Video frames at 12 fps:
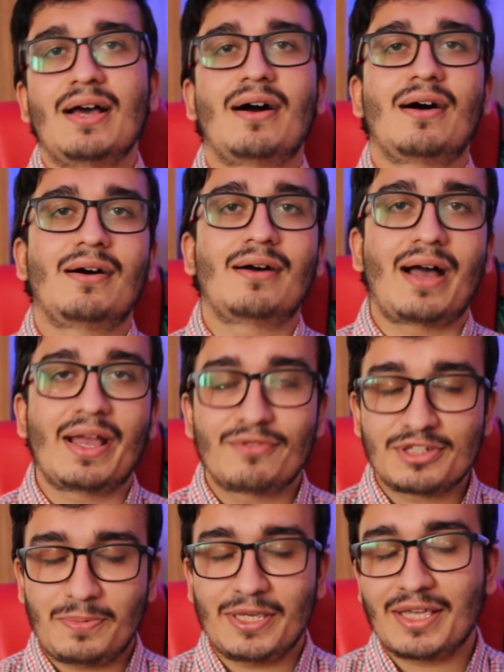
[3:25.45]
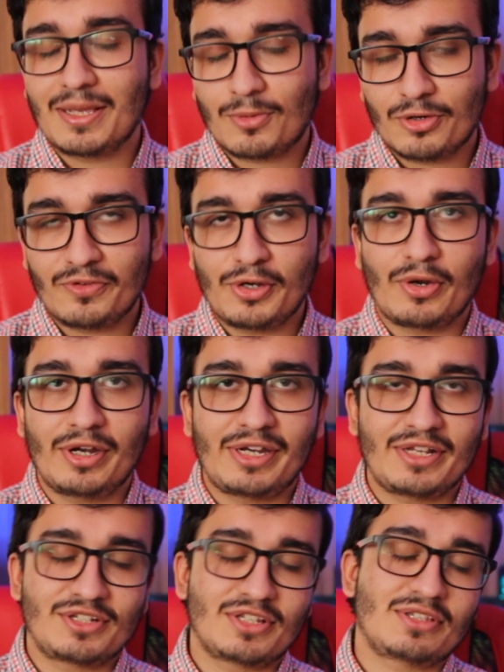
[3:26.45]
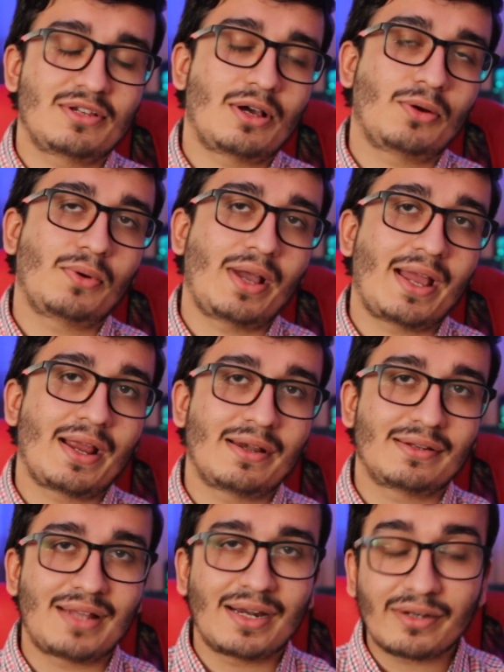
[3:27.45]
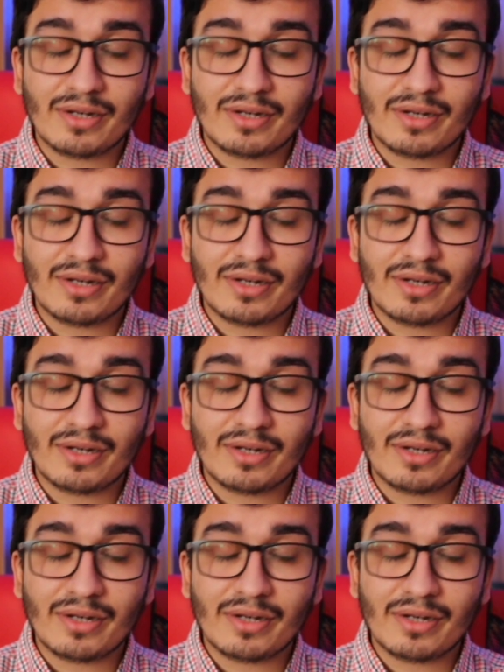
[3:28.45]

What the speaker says: I was speaking about video editing just now and that